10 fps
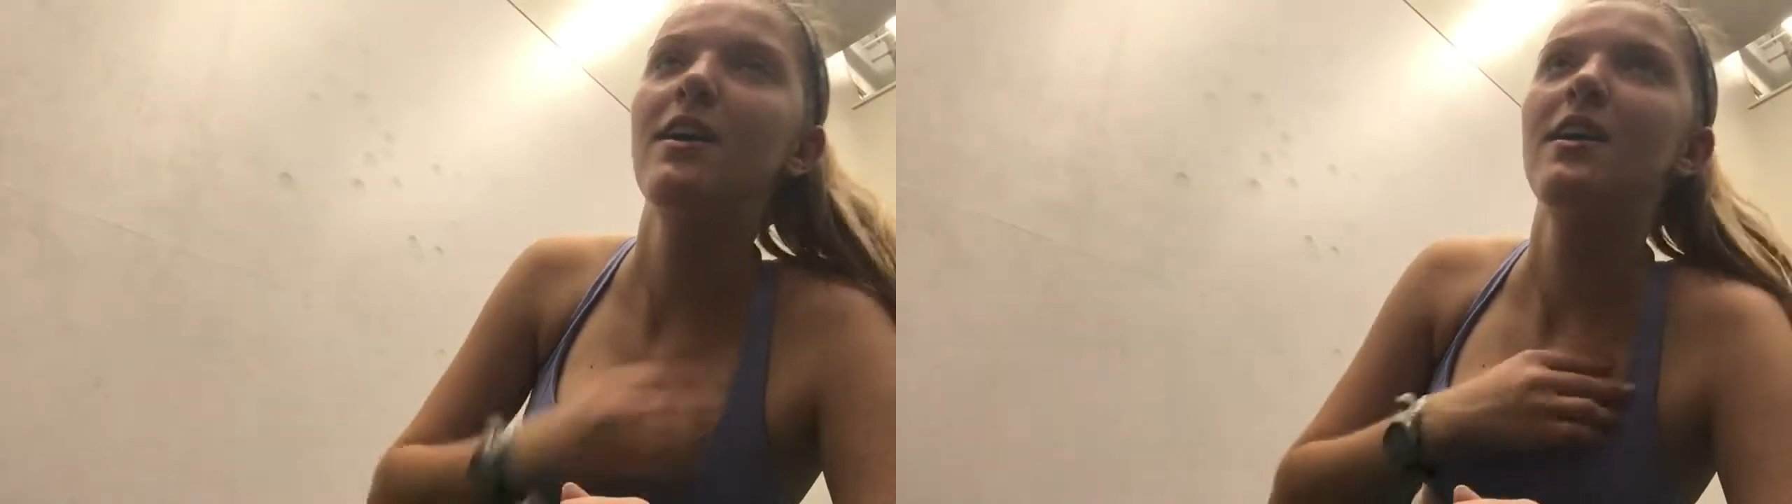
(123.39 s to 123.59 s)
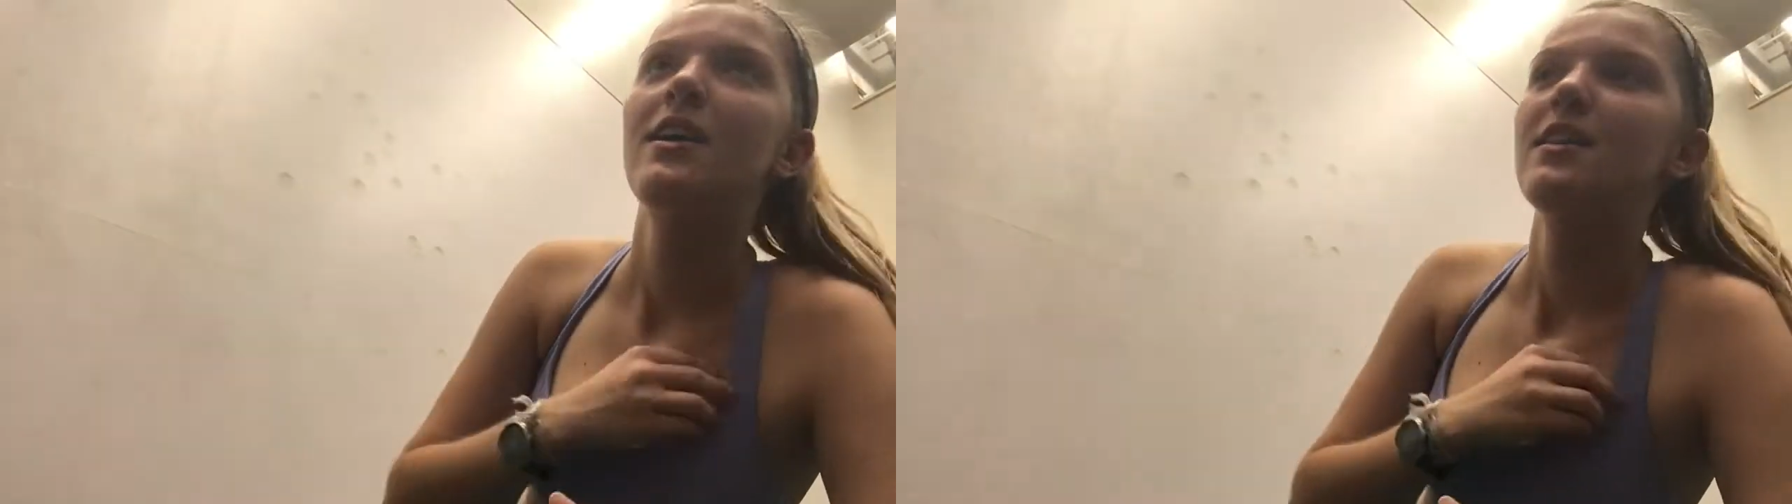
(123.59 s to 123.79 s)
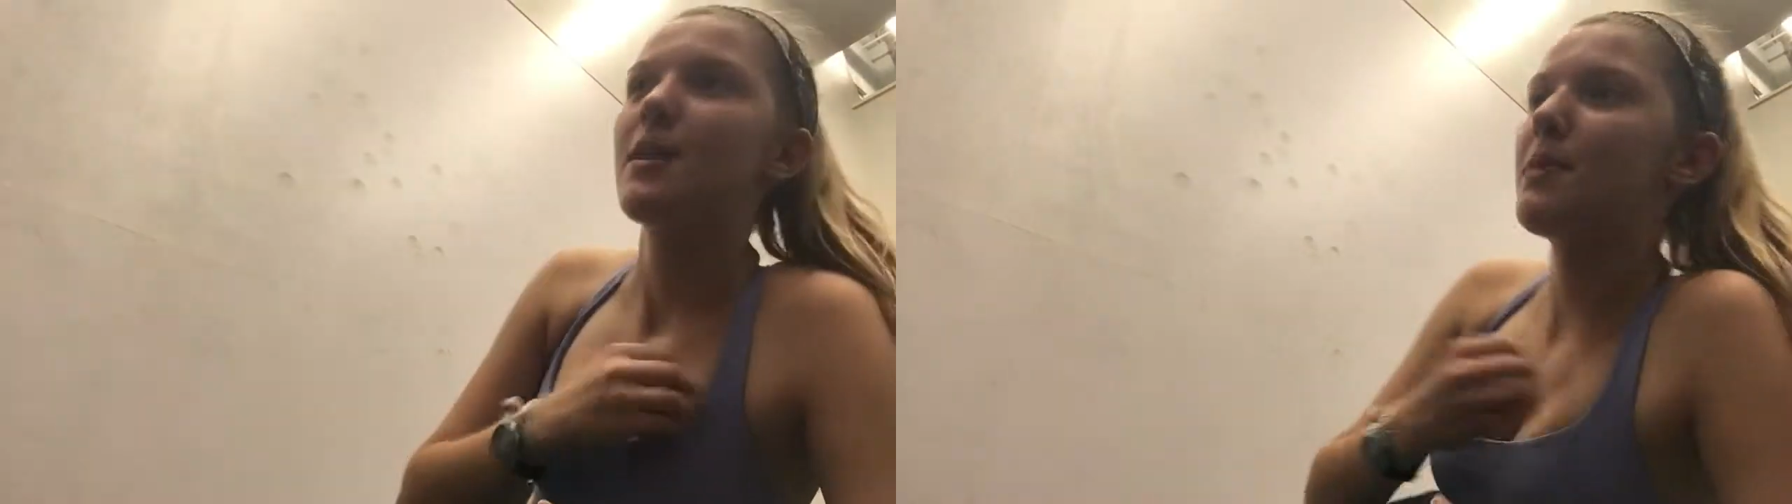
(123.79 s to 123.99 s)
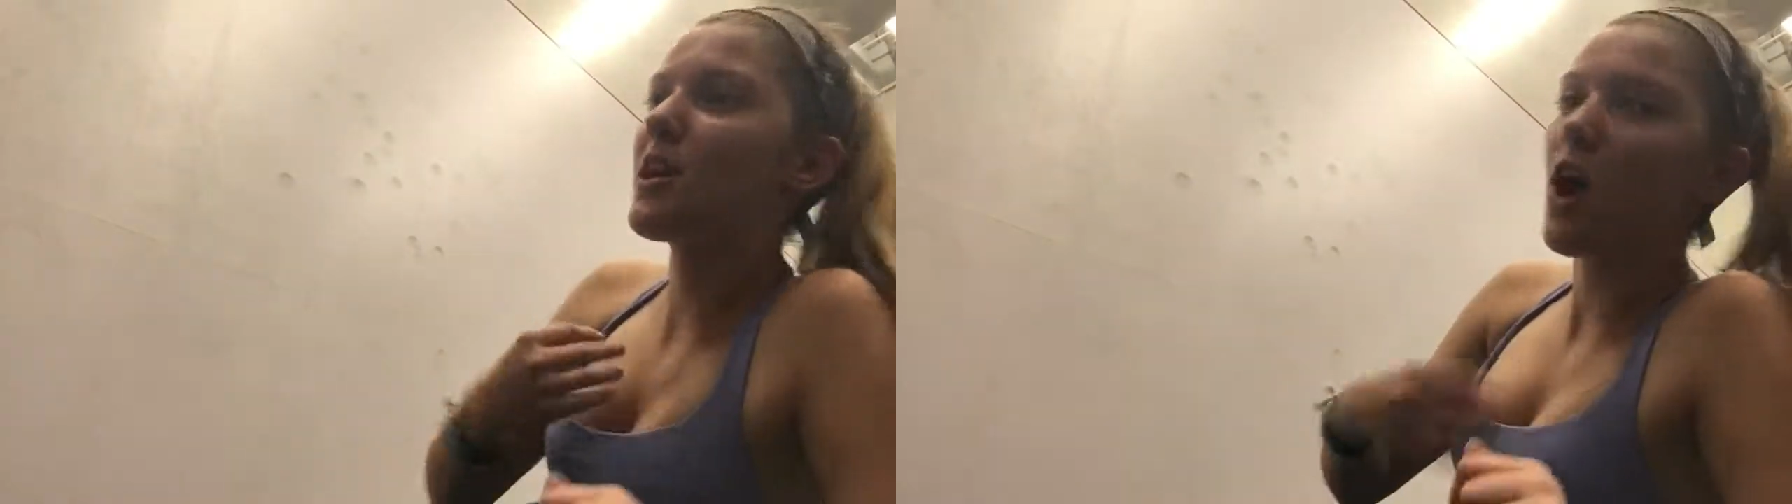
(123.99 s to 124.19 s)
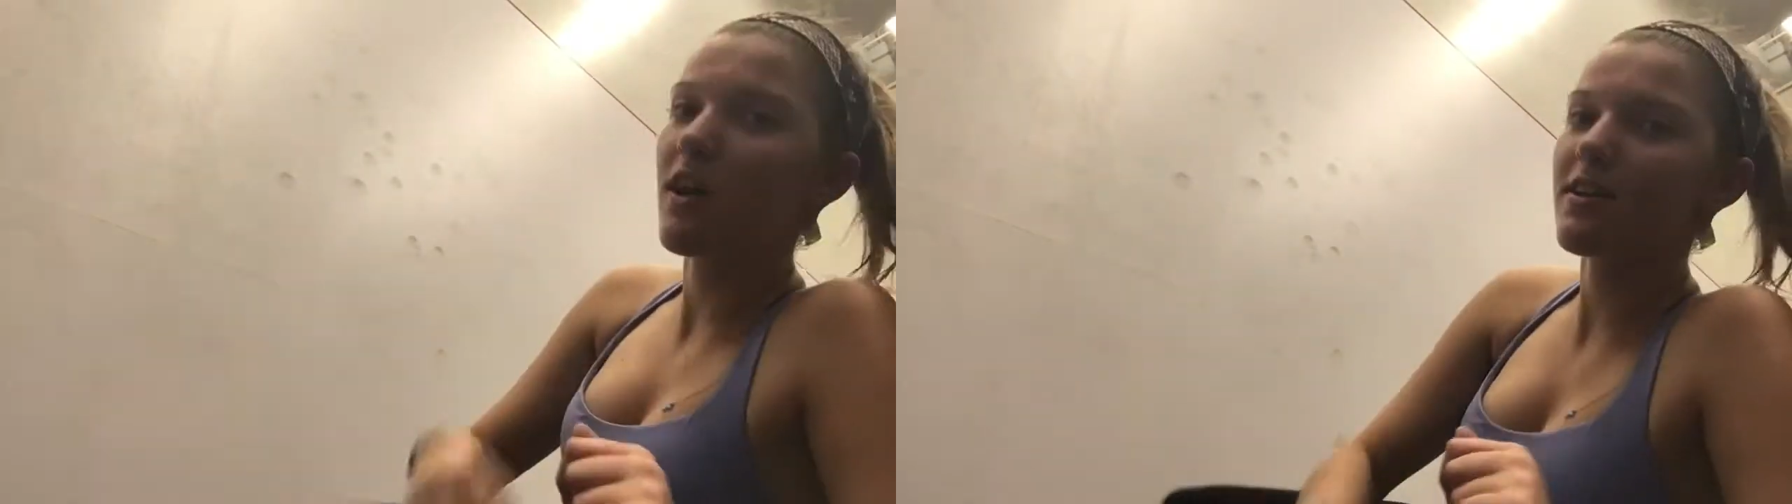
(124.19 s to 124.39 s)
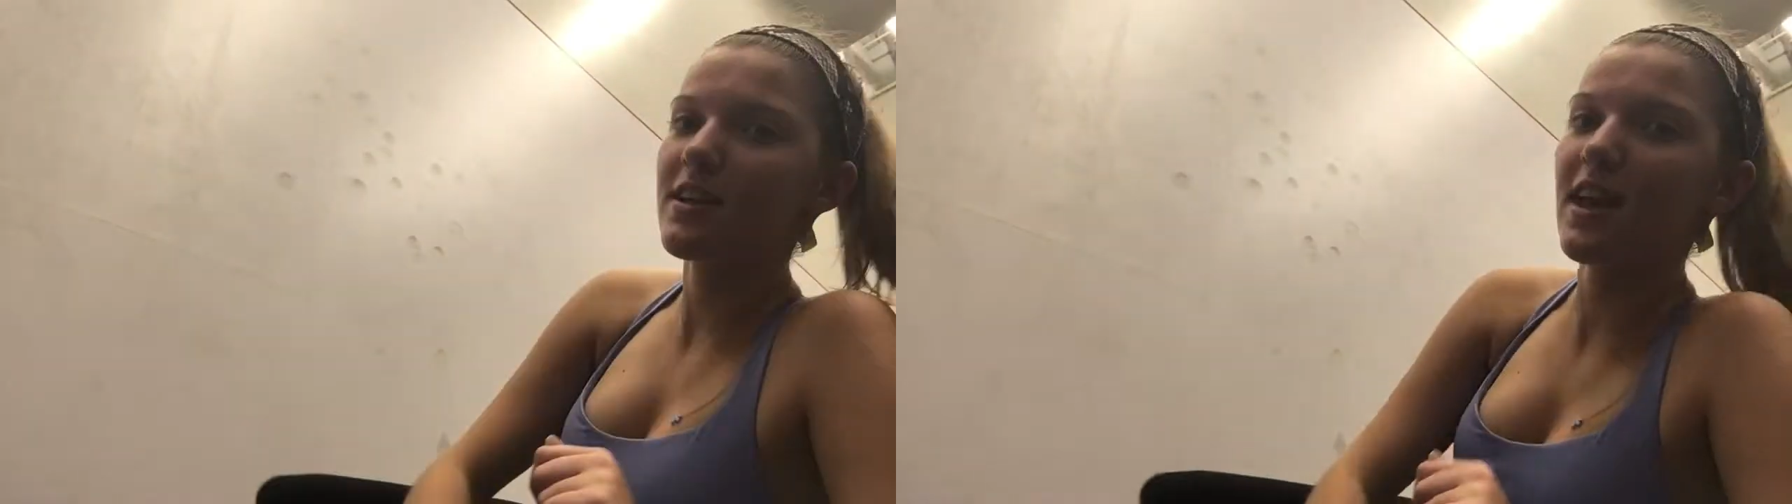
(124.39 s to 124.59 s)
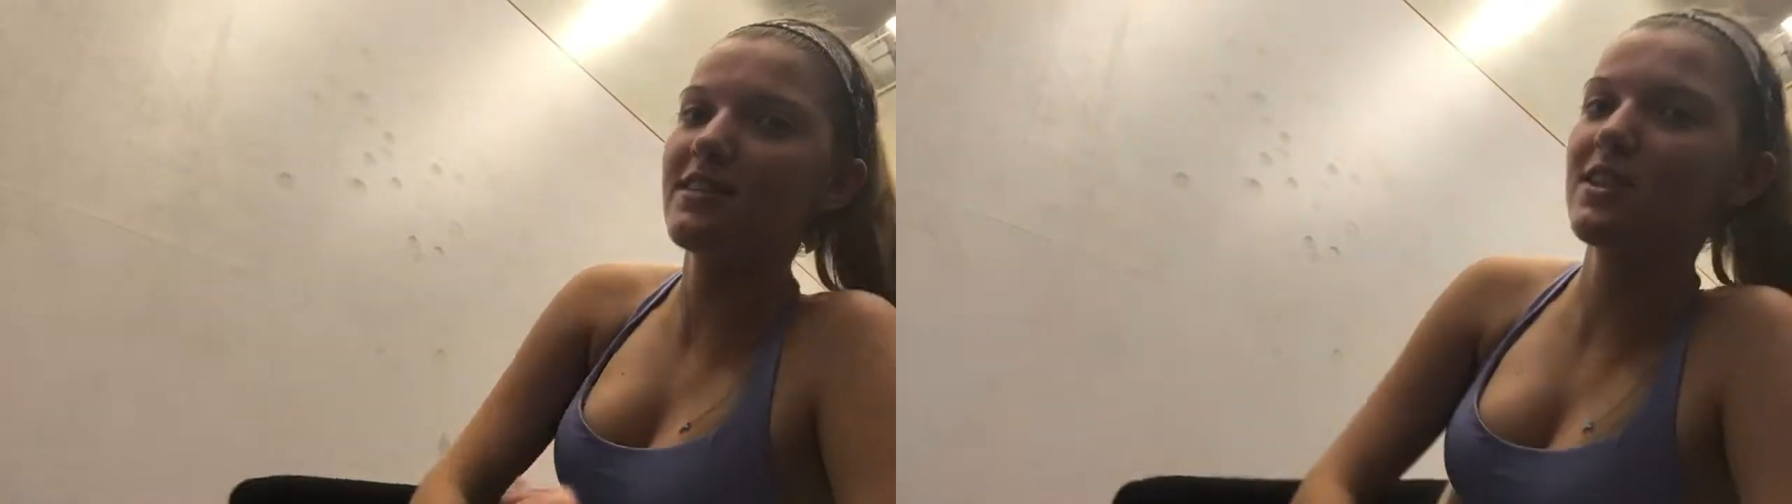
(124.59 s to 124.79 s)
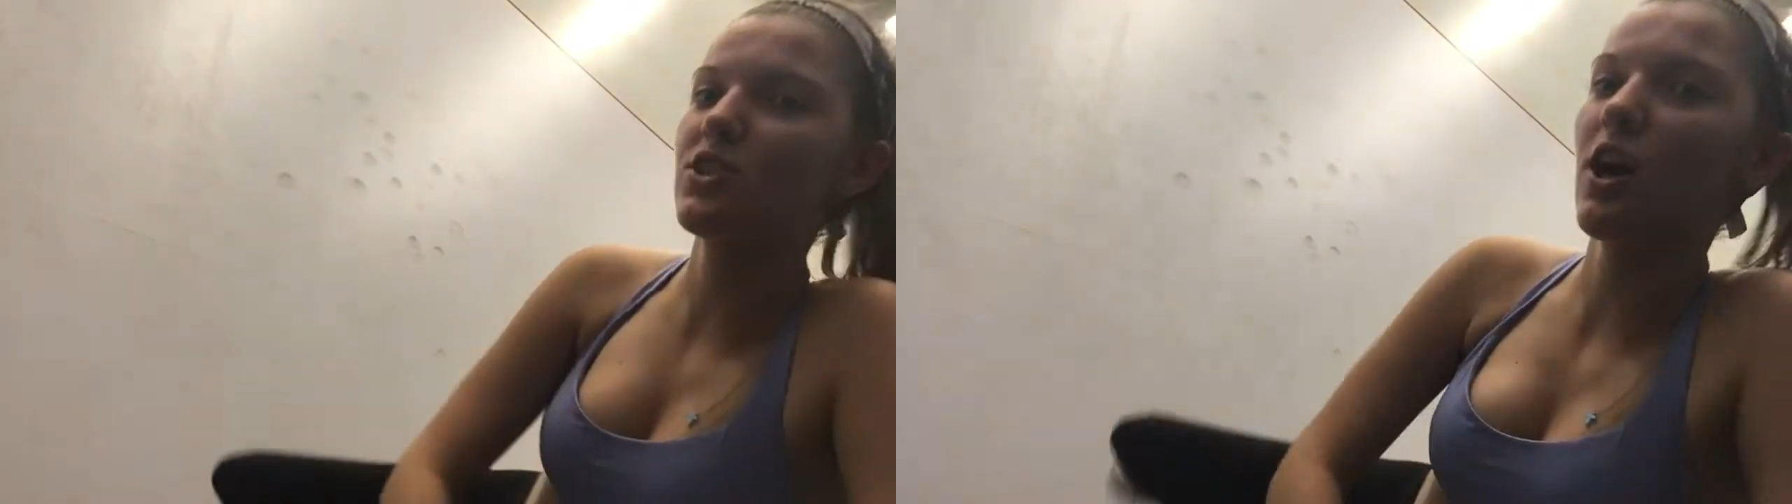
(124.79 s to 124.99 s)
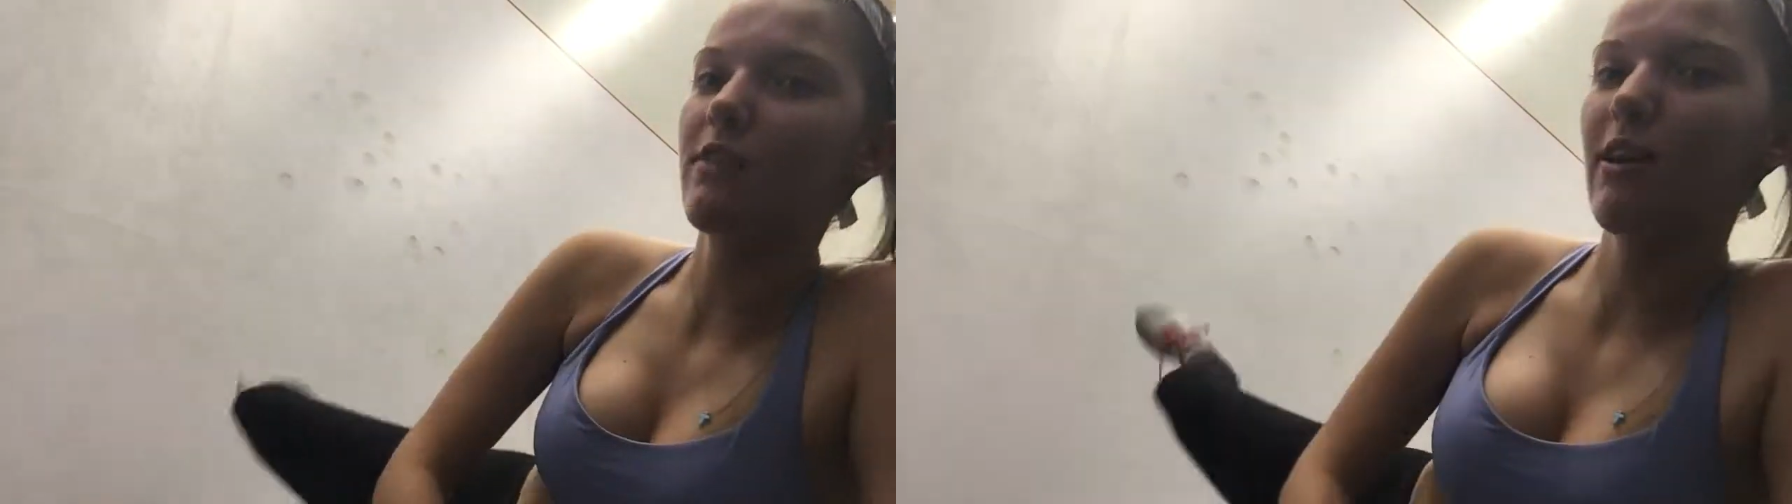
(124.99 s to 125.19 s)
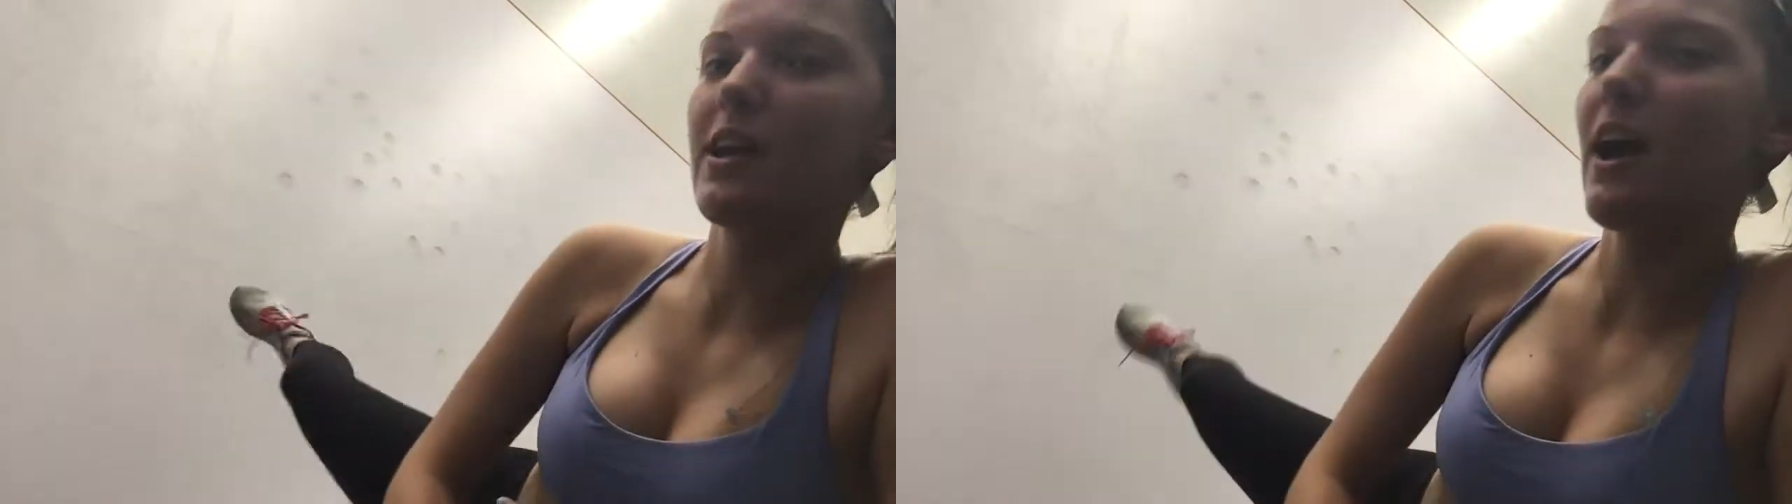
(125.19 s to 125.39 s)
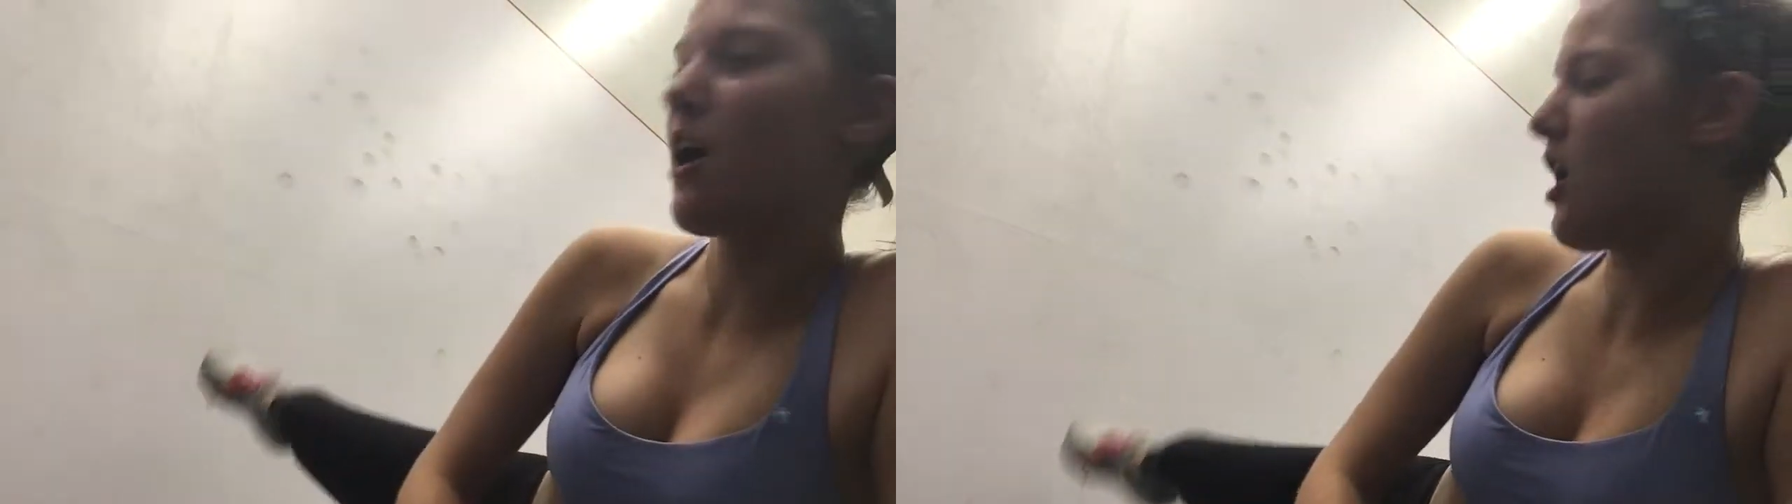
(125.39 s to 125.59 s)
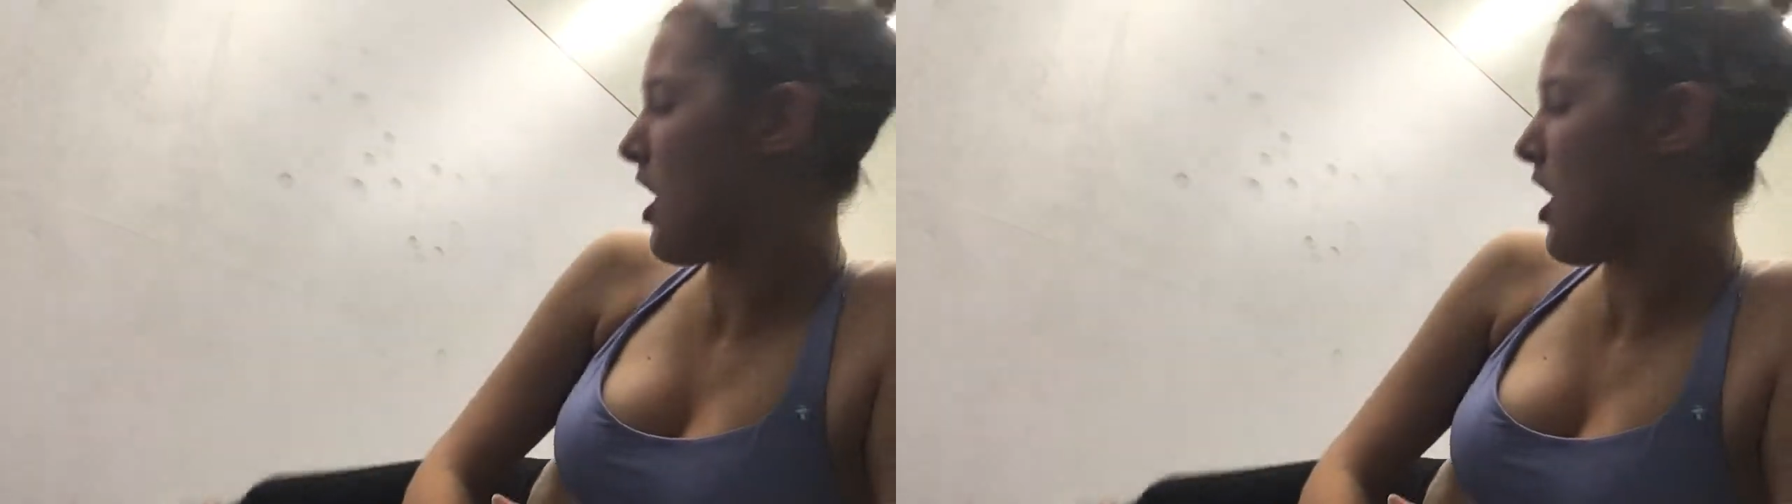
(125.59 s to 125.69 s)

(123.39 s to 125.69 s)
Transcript: Let me call Casey Chung right now.